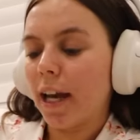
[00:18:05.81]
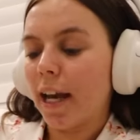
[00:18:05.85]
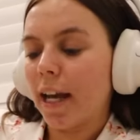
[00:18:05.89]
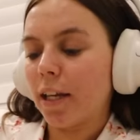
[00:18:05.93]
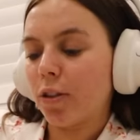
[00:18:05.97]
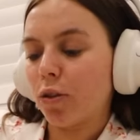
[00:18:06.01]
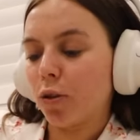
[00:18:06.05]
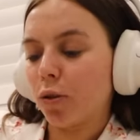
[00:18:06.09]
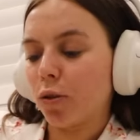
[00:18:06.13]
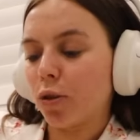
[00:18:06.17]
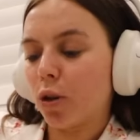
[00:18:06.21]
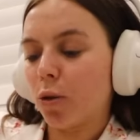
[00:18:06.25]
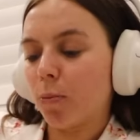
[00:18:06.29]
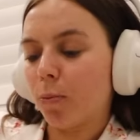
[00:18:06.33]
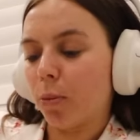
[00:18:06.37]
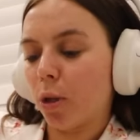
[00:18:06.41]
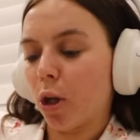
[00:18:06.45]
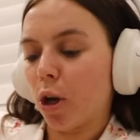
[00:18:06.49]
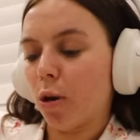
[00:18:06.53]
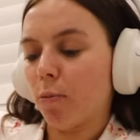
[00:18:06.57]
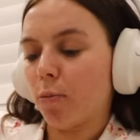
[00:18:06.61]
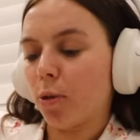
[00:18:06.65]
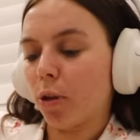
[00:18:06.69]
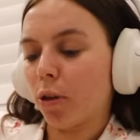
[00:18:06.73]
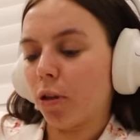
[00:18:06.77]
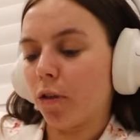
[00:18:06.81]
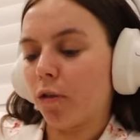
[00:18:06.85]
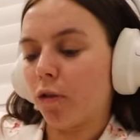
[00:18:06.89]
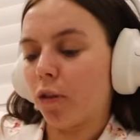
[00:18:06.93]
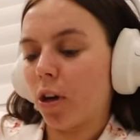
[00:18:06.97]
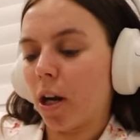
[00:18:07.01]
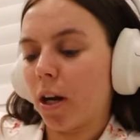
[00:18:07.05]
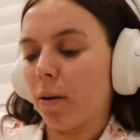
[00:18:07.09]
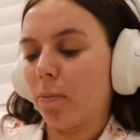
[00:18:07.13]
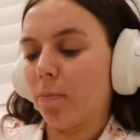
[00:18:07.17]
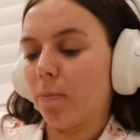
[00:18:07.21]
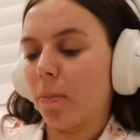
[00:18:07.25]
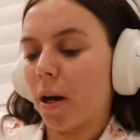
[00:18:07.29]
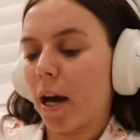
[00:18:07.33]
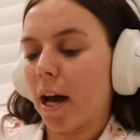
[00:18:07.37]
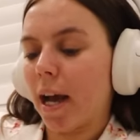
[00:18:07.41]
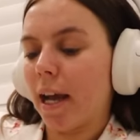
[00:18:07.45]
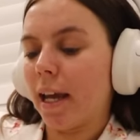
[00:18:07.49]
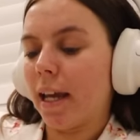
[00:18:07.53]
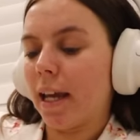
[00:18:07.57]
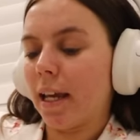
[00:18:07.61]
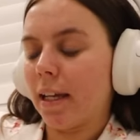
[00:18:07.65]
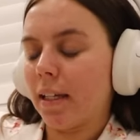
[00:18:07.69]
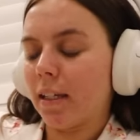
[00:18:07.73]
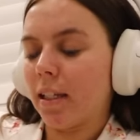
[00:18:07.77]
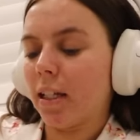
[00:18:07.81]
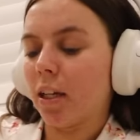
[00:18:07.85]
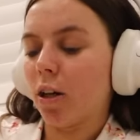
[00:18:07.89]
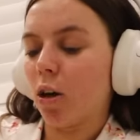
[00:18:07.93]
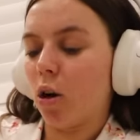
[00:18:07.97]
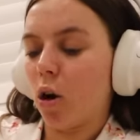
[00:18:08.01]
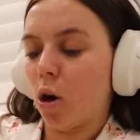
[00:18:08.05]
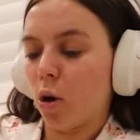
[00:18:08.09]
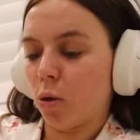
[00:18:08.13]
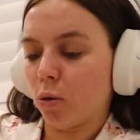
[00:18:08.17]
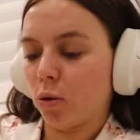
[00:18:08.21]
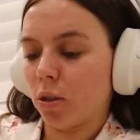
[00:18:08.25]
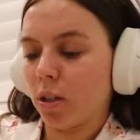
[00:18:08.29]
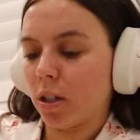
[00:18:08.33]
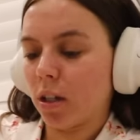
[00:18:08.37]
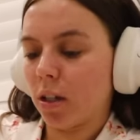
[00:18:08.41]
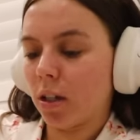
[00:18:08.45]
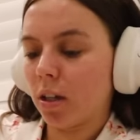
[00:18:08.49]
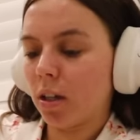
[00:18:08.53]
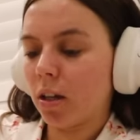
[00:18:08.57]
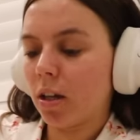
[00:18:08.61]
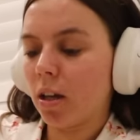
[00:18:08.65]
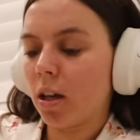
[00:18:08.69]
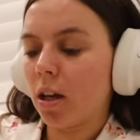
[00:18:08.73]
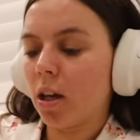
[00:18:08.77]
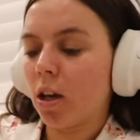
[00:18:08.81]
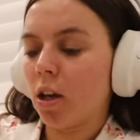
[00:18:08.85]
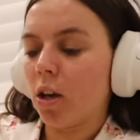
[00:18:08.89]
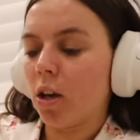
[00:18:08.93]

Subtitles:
It's also blurbed on the front by India Holton,